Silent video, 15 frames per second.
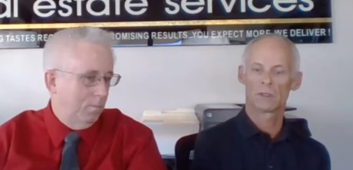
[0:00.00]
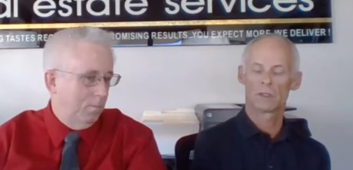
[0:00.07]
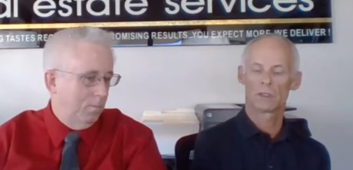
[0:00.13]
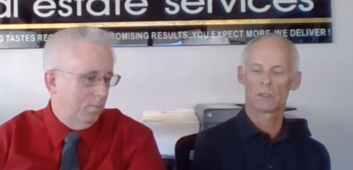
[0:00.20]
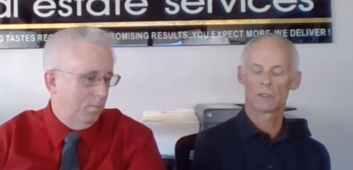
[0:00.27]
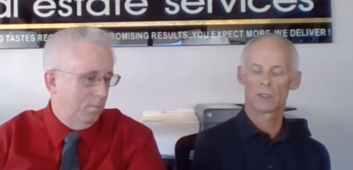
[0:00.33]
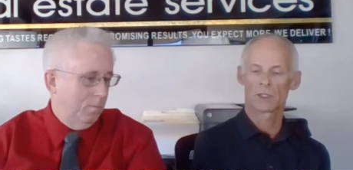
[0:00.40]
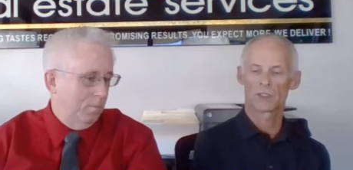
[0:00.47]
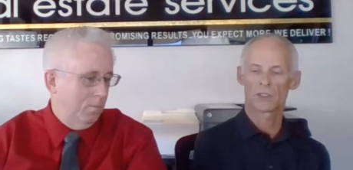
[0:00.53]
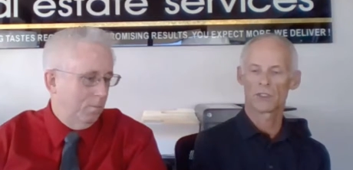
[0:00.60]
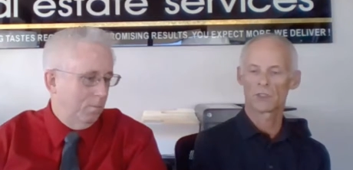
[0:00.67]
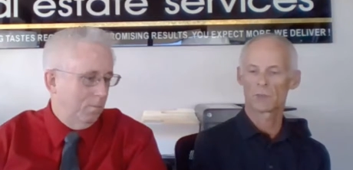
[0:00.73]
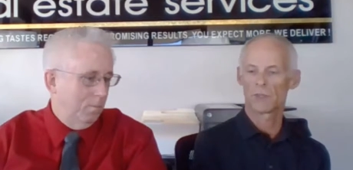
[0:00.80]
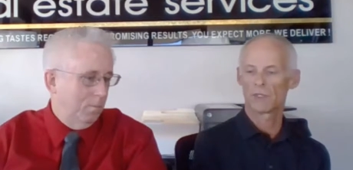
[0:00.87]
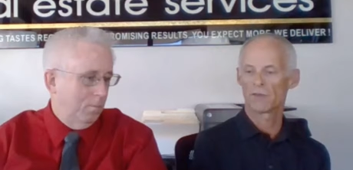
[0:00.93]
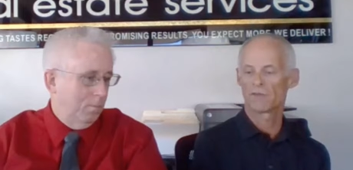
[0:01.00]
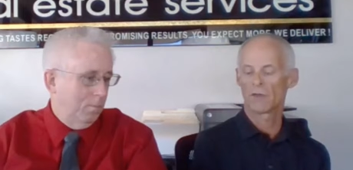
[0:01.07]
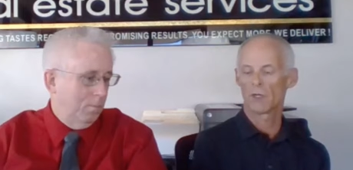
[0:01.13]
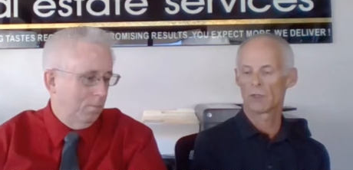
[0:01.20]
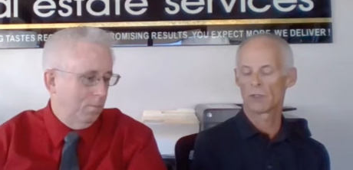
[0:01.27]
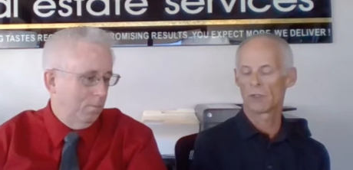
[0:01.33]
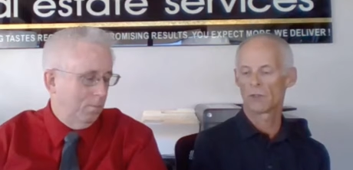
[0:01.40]
Speaker 1: uh, or excuse me, the
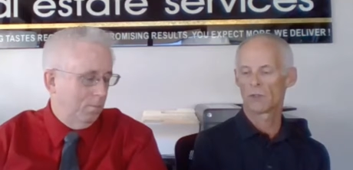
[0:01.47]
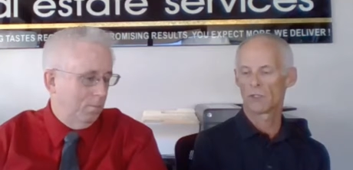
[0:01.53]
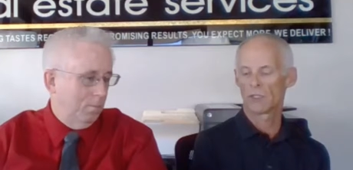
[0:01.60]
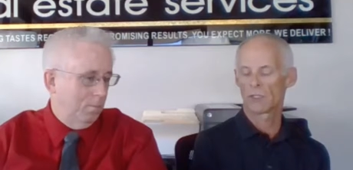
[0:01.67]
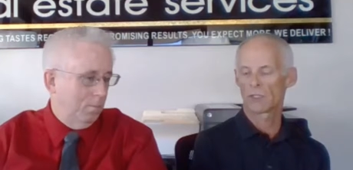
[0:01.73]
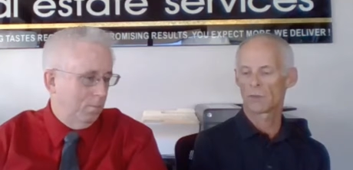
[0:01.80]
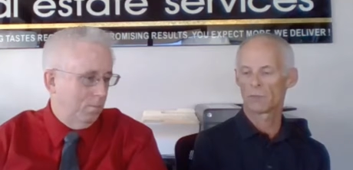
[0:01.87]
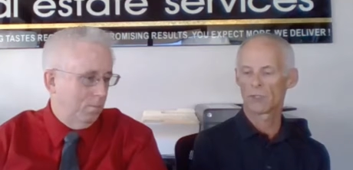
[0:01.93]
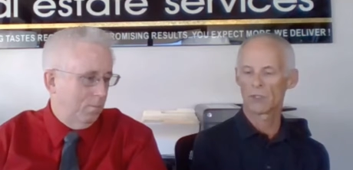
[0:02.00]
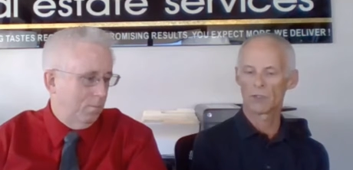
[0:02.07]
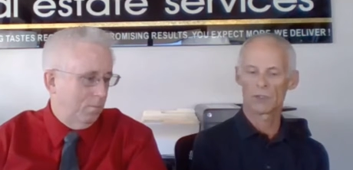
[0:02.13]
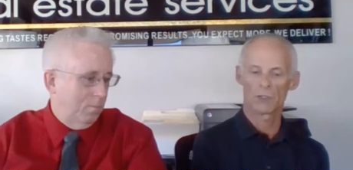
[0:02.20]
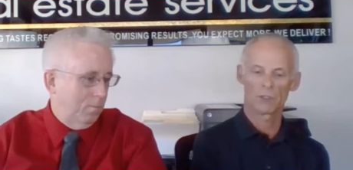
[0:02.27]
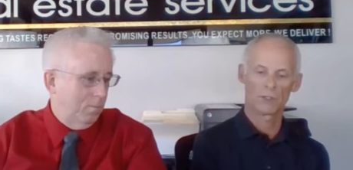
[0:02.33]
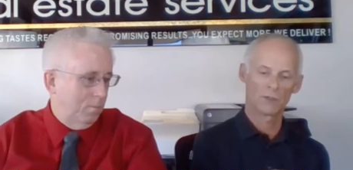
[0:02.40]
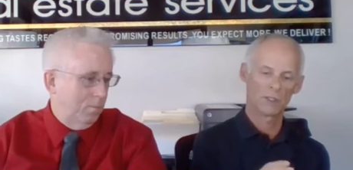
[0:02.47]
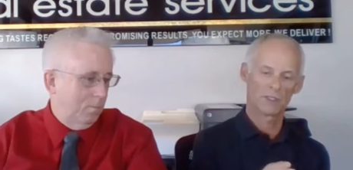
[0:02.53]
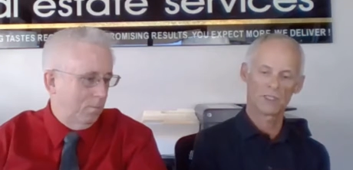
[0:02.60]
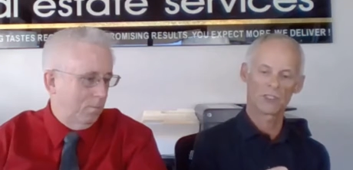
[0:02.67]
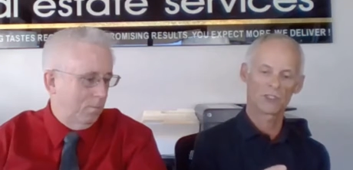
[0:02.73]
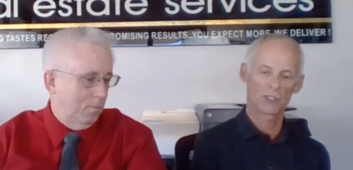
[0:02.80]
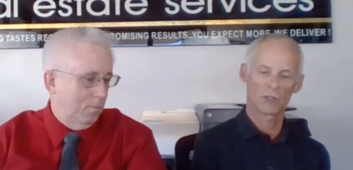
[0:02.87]
phone or the computer or the
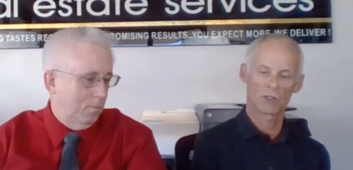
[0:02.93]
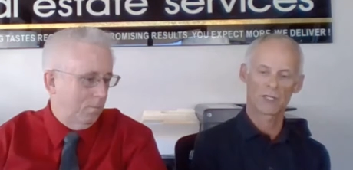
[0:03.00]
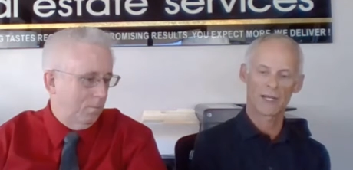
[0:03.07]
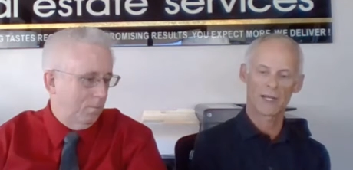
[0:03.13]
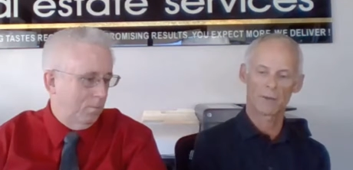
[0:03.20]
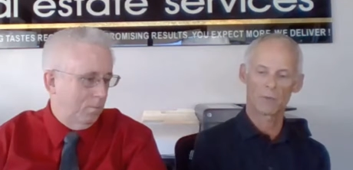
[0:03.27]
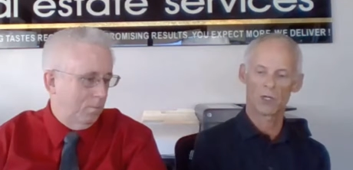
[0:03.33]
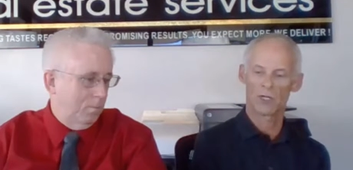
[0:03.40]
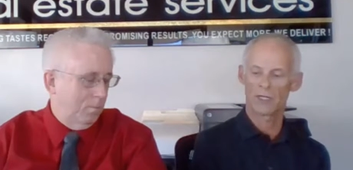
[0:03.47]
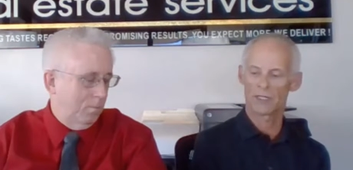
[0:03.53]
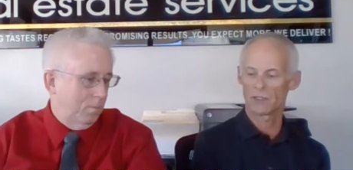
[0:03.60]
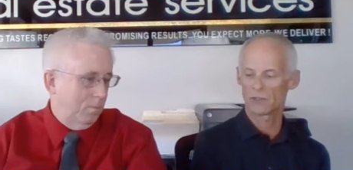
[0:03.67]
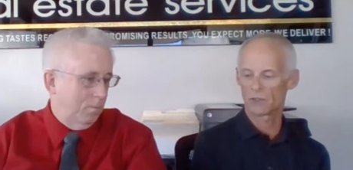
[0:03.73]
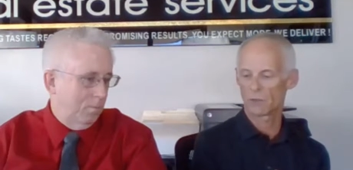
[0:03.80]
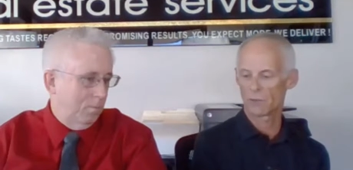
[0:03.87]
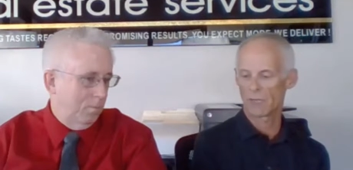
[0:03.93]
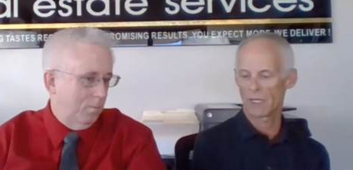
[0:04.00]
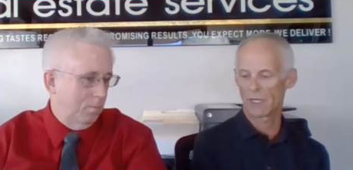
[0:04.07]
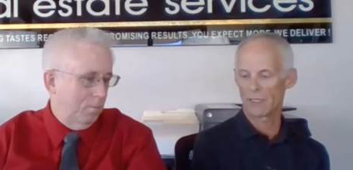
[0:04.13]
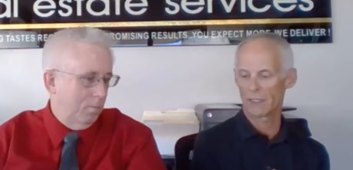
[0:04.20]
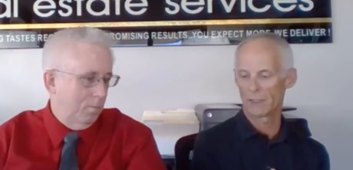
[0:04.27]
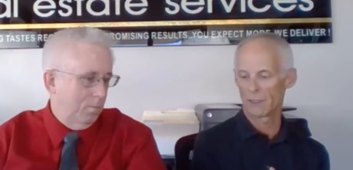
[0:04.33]
digital camera into
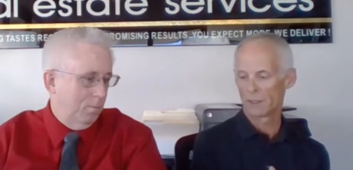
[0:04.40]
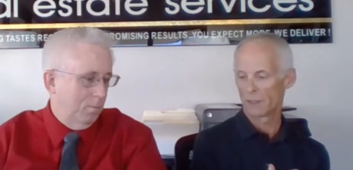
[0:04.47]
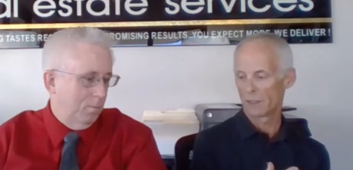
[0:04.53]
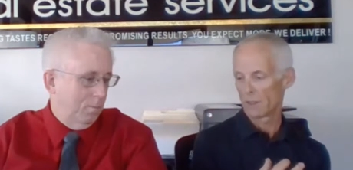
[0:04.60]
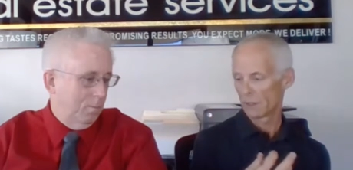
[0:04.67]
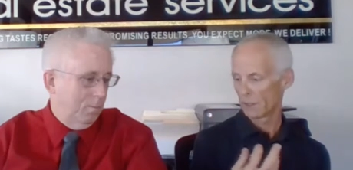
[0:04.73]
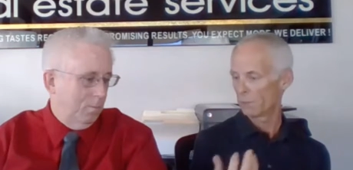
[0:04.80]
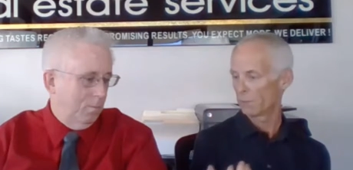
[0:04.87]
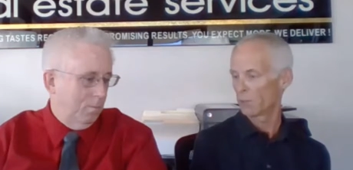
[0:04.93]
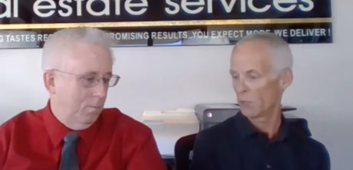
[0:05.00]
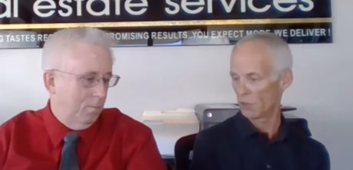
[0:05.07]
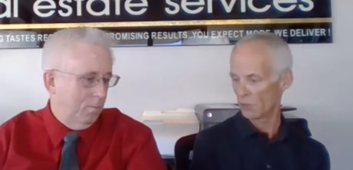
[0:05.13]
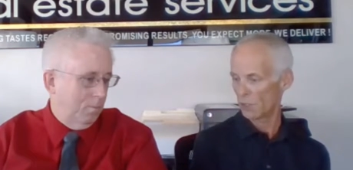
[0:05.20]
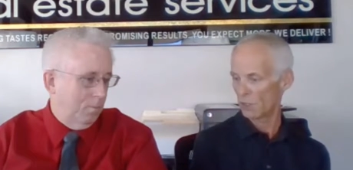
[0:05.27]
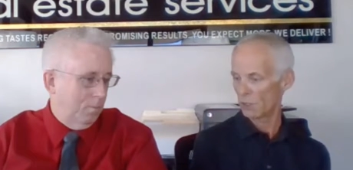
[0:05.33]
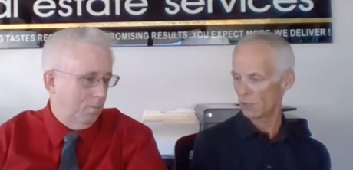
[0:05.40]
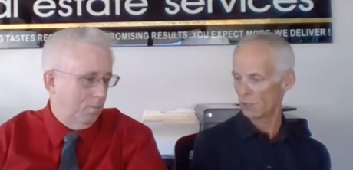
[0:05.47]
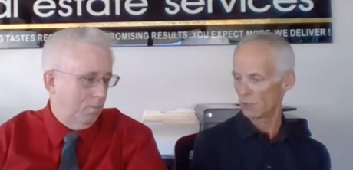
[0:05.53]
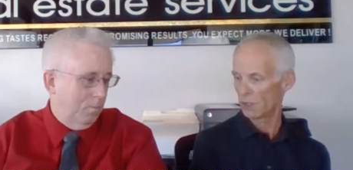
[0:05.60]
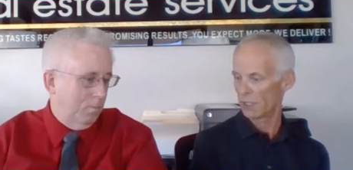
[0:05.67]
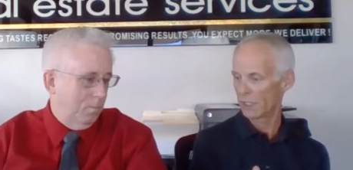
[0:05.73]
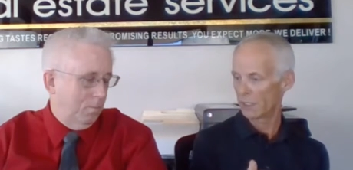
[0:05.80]
my computer
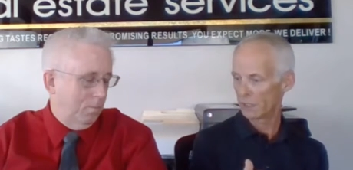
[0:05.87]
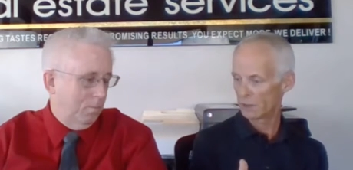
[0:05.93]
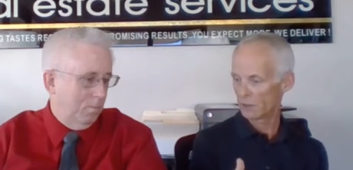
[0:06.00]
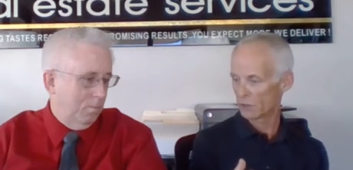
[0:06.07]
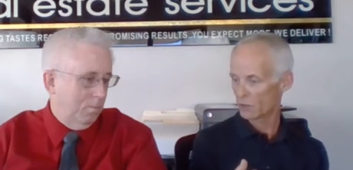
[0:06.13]
and